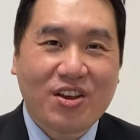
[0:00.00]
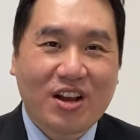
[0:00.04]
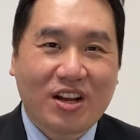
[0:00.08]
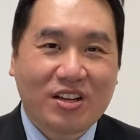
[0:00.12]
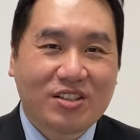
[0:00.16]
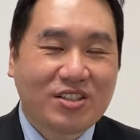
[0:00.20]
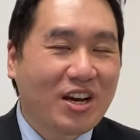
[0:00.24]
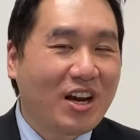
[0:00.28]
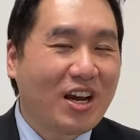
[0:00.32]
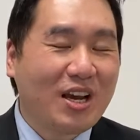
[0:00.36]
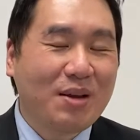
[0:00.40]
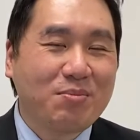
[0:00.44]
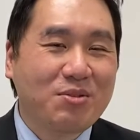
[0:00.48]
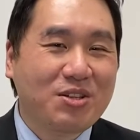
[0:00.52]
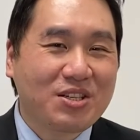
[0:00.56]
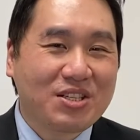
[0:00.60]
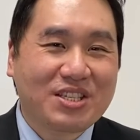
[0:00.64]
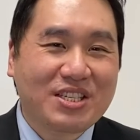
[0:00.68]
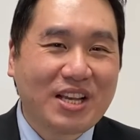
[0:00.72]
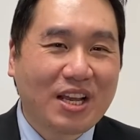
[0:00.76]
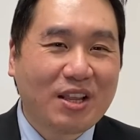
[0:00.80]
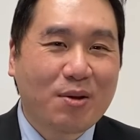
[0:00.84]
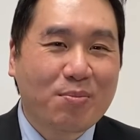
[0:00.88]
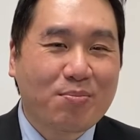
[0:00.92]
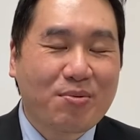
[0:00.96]
a time to
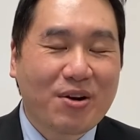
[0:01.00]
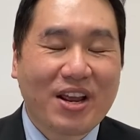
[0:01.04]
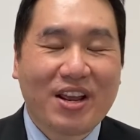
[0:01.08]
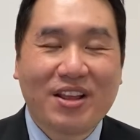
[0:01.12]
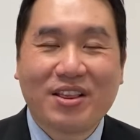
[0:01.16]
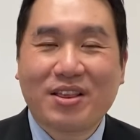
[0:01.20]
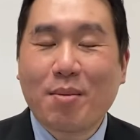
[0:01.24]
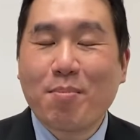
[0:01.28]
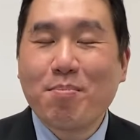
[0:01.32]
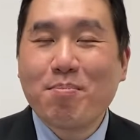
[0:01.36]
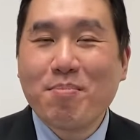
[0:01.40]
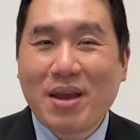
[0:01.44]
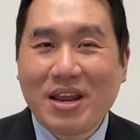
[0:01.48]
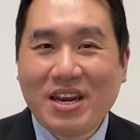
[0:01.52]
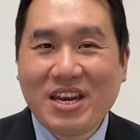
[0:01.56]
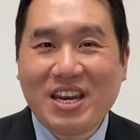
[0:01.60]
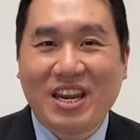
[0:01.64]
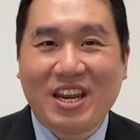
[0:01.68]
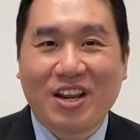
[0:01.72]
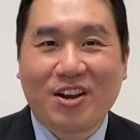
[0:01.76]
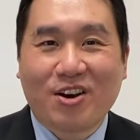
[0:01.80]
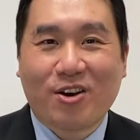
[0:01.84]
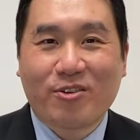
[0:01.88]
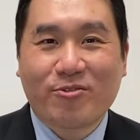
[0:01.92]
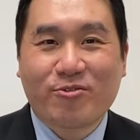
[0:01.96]
celebrate the
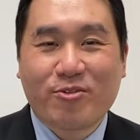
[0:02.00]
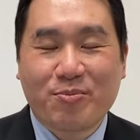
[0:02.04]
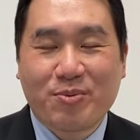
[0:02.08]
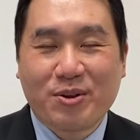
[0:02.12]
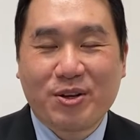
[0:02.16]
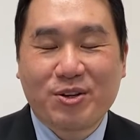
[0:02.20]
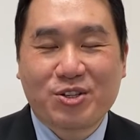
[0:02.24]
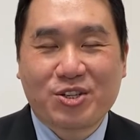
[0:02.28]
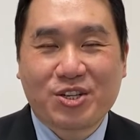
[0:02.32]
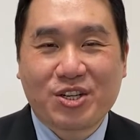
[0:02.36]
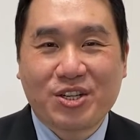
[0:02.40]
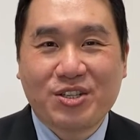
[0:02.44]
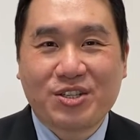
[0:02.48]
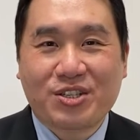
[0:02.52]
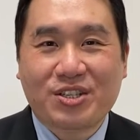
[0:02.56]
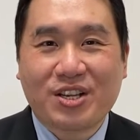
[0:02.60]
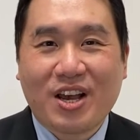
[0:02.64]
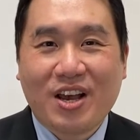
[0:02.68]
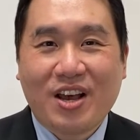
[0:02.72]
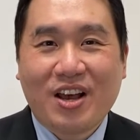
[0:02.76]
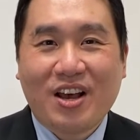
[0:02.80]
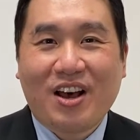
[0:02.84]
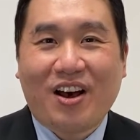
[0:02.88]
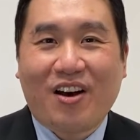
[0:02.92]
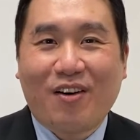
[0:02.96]
many contributions
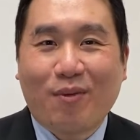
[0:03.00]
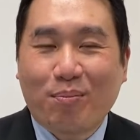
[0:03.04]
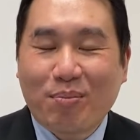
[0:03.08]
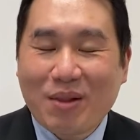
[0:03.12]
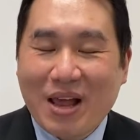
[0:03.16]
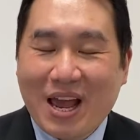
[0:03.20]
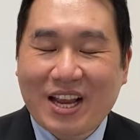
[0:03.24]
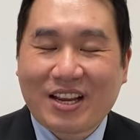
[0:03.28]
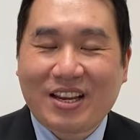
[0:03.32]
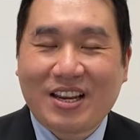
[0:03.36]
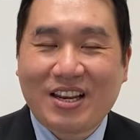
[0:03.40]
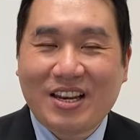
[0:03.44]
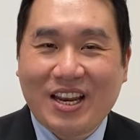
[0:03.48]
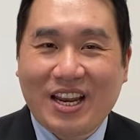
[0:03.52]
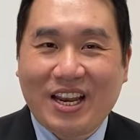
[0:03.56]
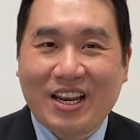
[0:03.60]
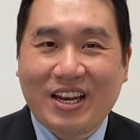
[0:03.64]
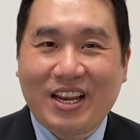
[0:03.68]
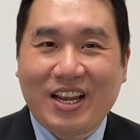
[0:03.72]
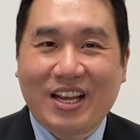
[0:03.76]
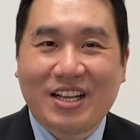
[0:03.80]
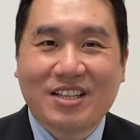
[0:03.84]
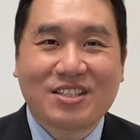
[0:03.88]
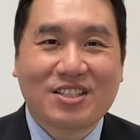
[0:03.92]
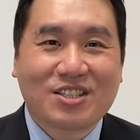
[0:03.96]
of Black
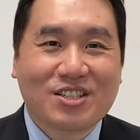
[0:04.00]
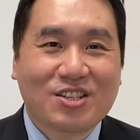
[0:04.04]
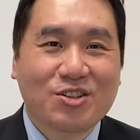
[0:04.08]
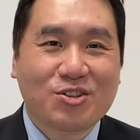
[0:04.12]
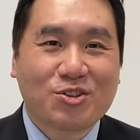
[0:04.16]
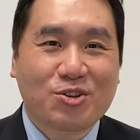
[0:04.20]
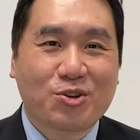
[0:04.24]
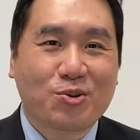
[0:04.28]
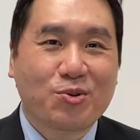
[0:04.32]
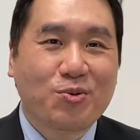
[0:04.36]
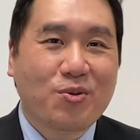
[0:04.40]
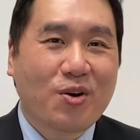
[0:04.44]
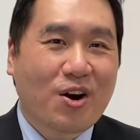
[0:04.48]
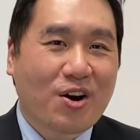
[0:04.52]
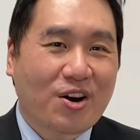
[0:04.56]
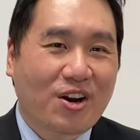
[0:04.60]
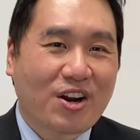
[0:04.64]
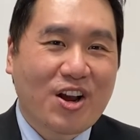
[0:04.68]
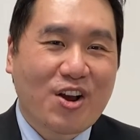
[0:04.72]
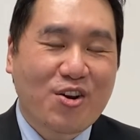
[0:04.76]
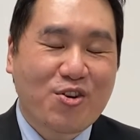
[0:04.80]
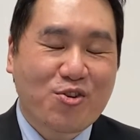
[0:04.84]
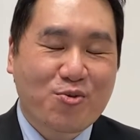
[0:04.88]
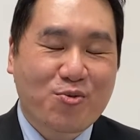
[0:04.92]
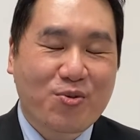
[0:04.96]
Canadians to our
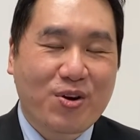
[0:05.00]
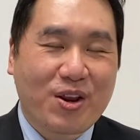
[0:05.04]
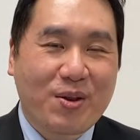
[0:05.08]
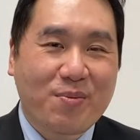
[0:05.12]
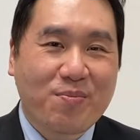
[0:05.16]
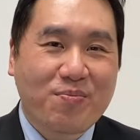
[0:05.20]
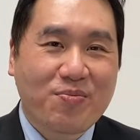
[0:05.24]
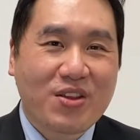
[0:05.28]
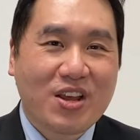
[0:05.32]
country.